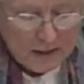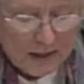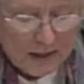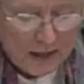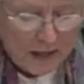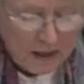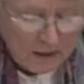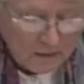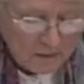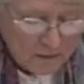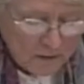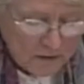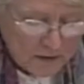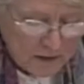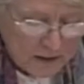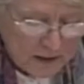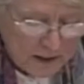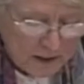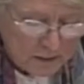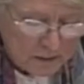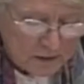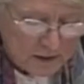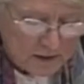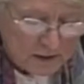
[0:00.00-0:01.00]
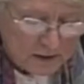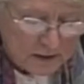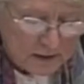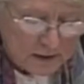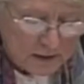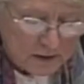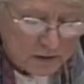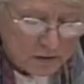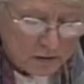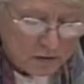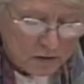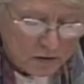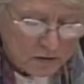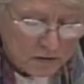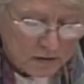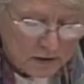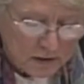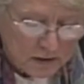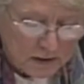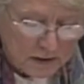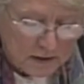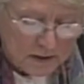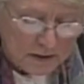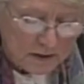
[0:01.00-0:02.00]
California keeps us in these
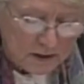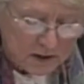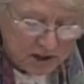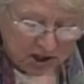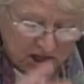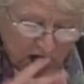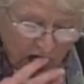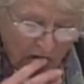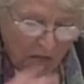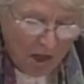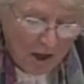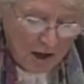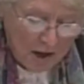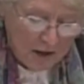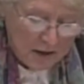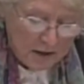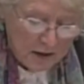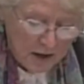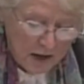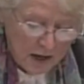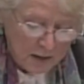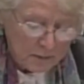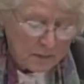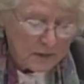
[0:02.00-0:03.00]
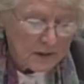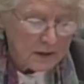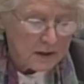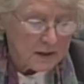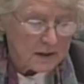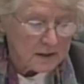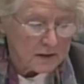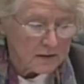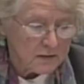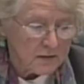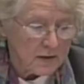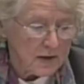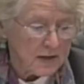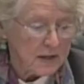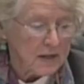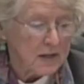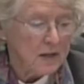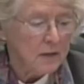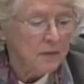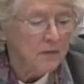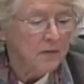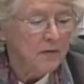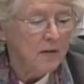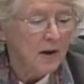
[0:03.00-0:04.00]
torturous conditions not because of
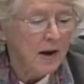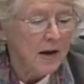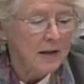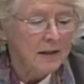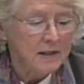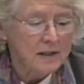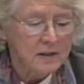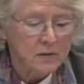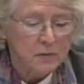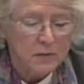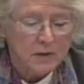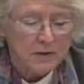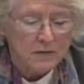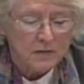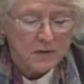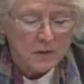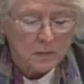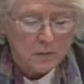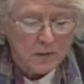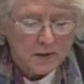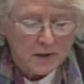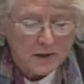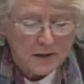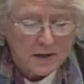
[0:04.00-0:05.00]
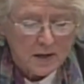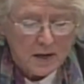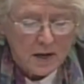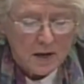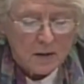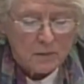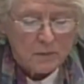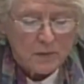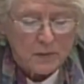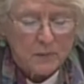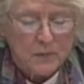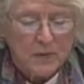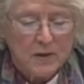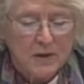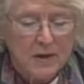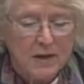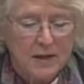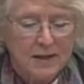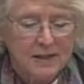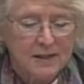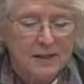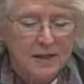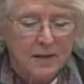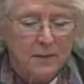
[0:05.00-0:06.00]
any violence we have committed, but
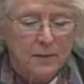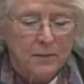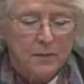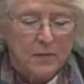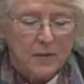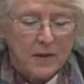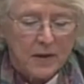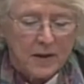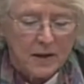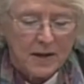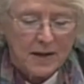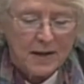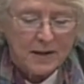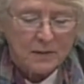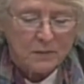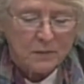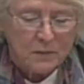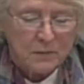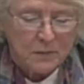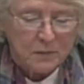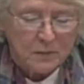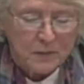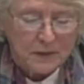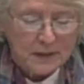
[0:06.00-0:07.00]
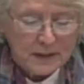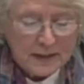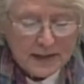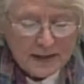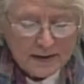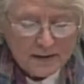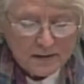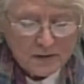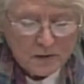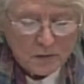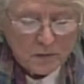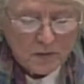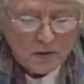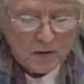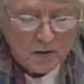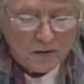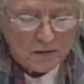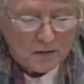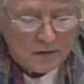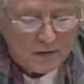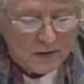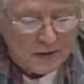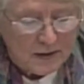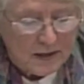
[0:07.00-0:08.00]
because it believes we
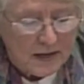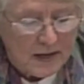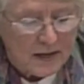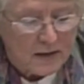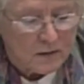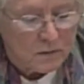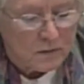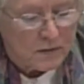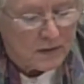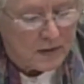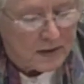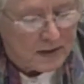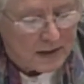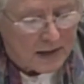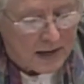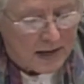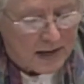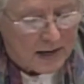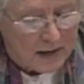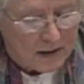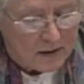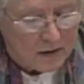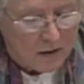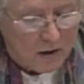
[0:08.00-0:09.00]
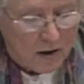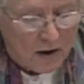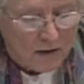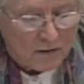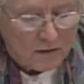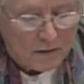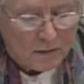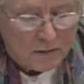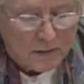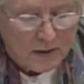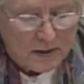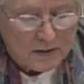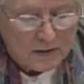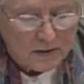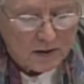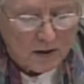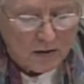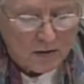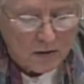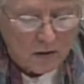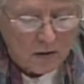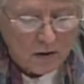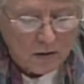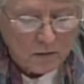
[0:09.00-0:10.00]
are affiliated with a gang, often based
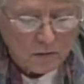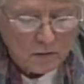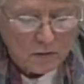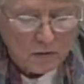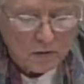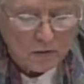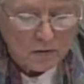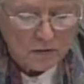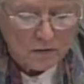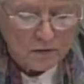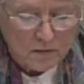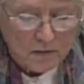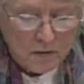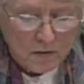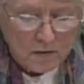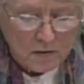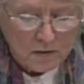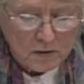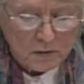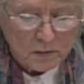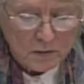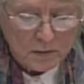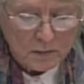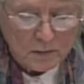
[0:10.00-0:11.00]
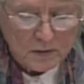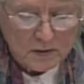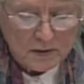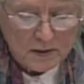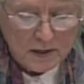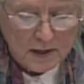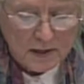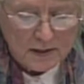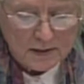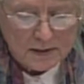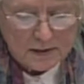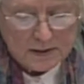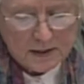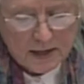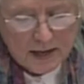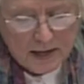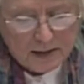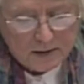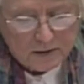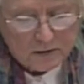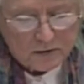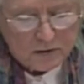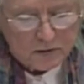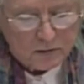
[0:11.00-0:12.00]
on artwork or photos we possess,
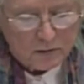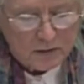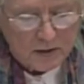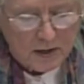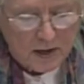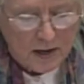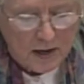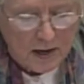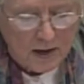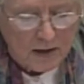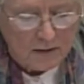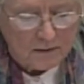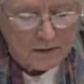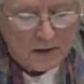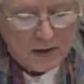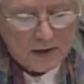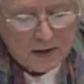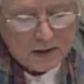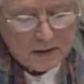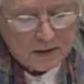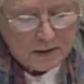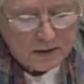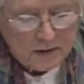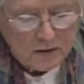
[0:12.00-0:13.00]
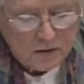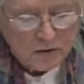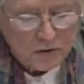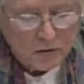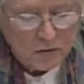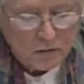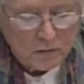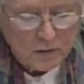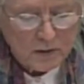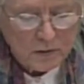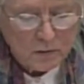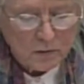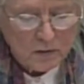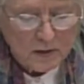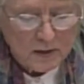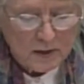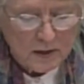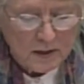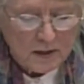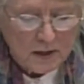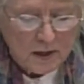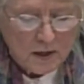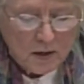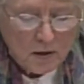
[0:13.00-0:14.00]
tattoos we have, literature we
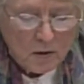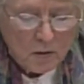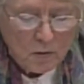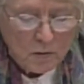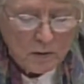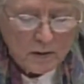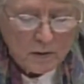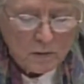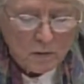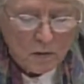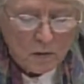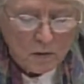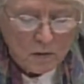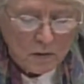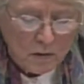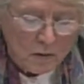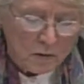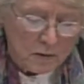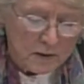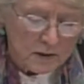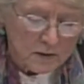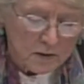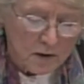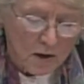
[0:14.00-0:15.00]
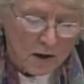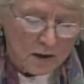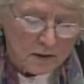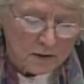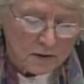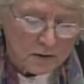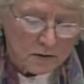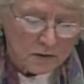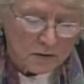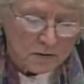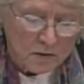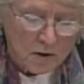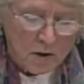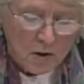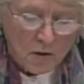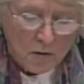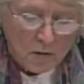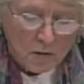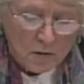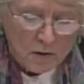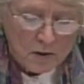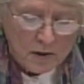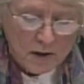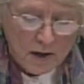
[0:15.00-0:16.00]
read, who we talk to,
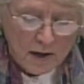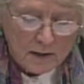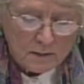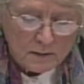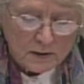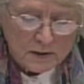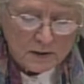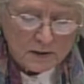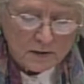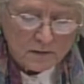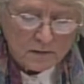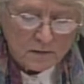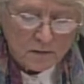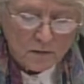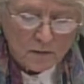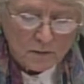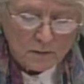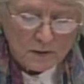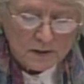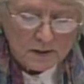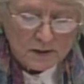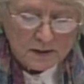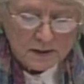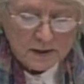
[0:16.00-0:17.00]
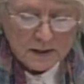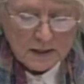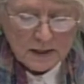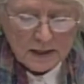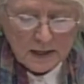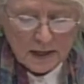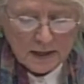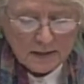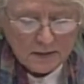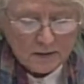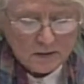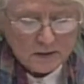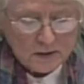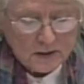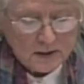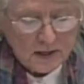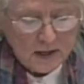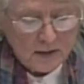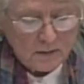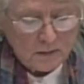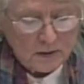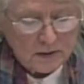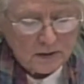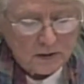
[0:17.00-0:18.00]
or anonymous informants and their
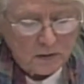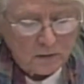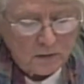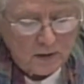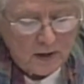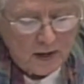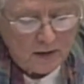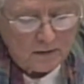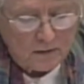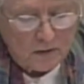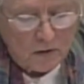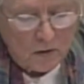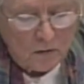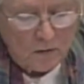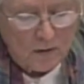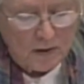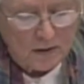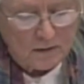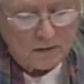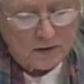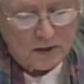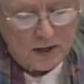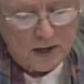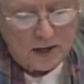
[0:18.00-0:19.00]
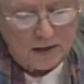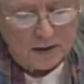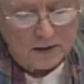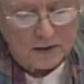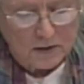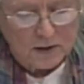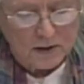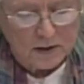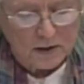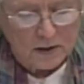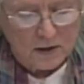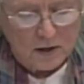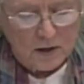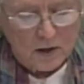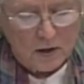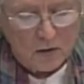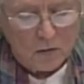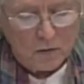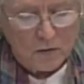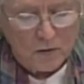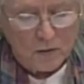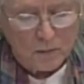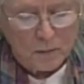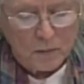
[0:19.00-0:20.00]
statements that we have no way of challenging.
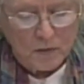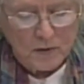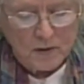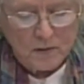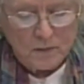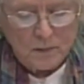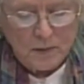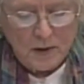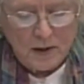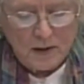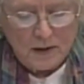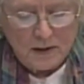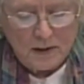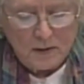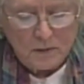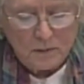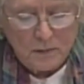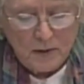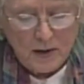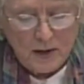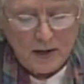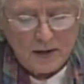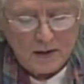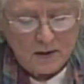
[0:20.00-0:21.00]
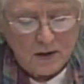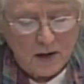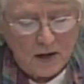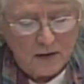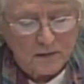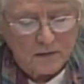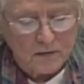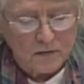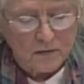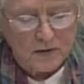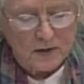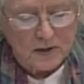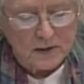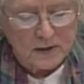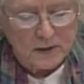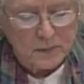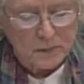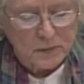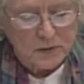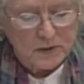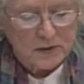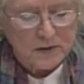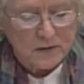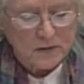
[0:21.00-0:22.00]
We are put in Pelican Bay not for any
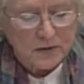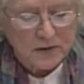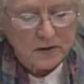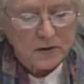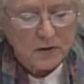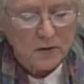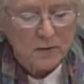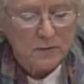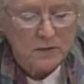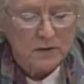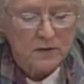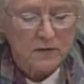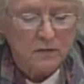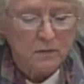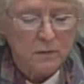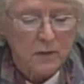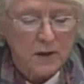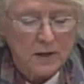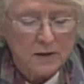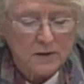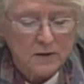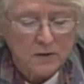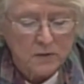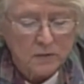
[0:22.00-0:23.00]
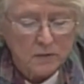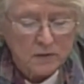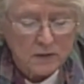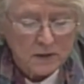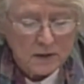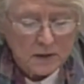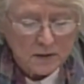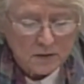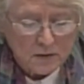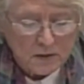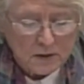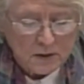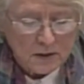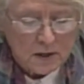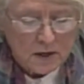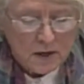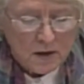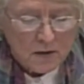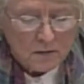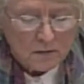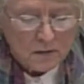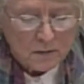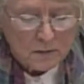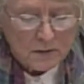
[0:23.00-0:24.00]
specific terms of months or years
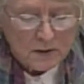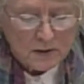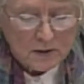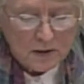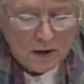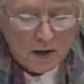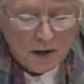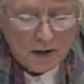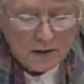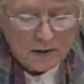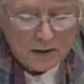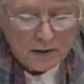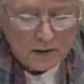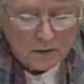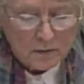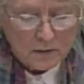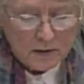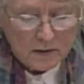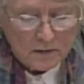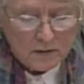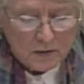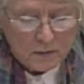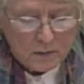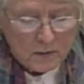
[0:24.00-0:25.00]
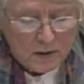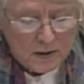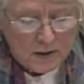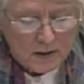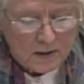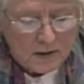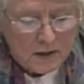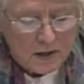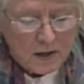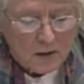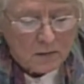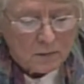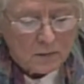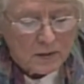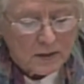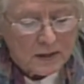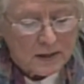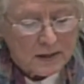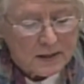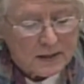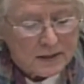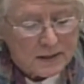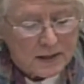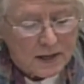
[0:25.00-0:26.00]
for misconduct we have committed,
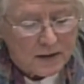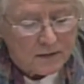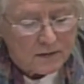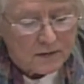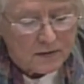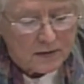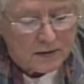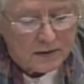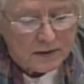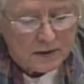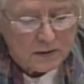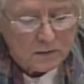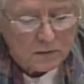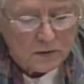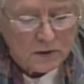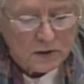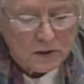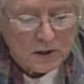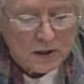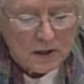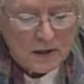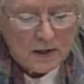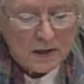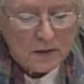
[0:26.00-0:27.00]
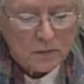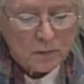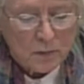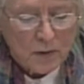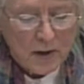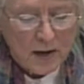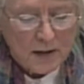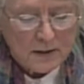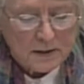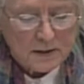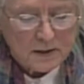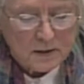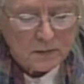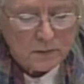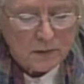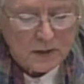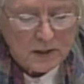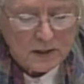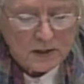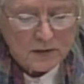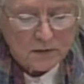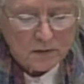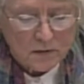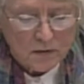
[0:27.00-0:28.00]
but indefinitely, which in practice
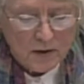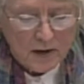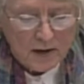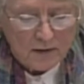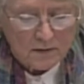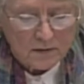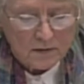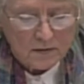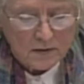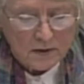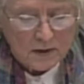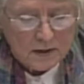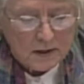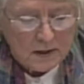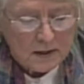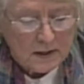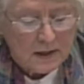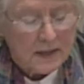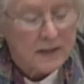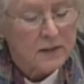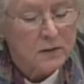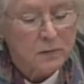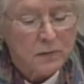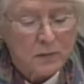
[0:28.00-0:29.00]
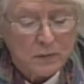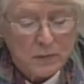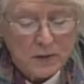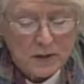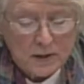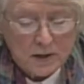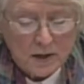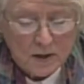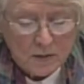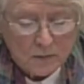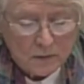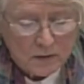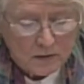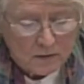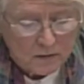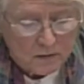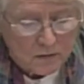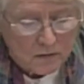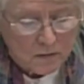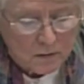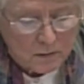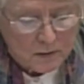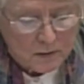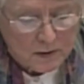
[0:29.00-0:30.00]
means forever, unless we become
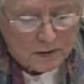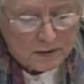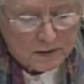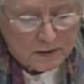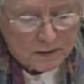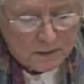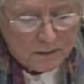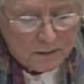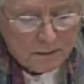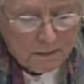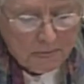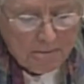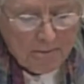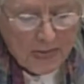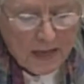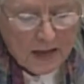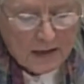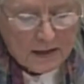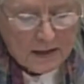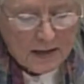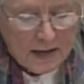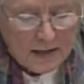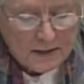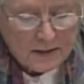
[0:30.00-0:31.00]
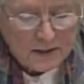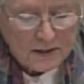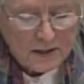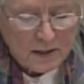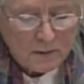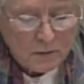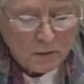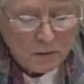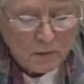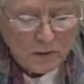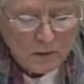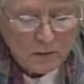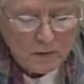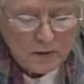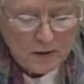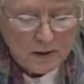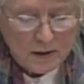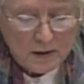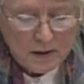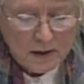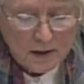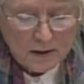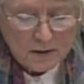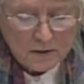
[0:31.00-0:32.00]
informants. Last summer, we went
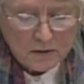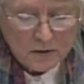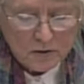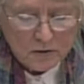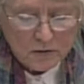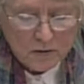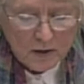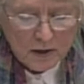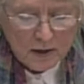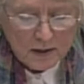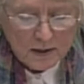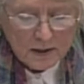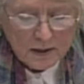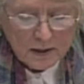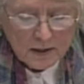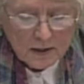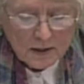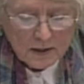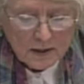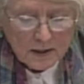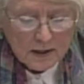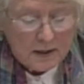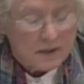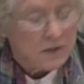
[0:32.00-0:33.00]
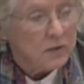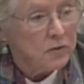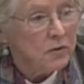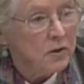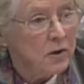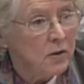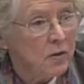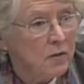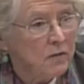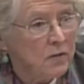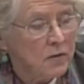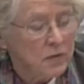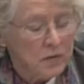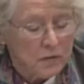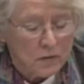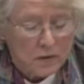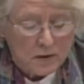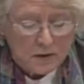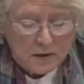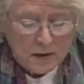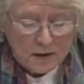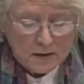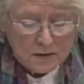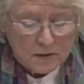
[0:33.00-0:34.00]
on hunger strike. As you know, over
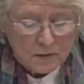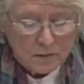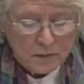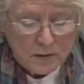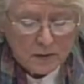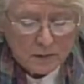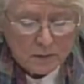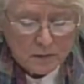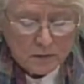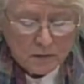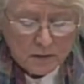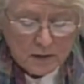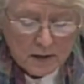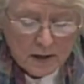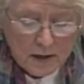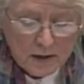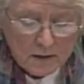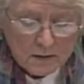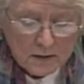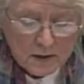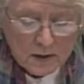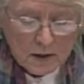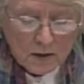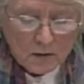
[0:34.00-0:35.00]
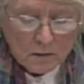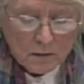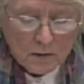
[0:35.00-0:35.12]
30,000 people went out.